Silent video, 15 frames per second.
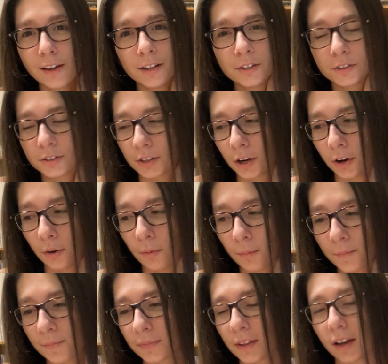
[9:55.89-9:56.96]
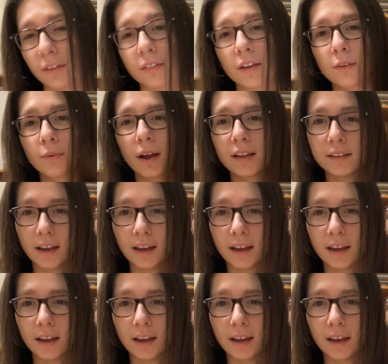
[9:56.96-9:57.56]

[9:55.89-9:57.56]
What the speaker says: So I think right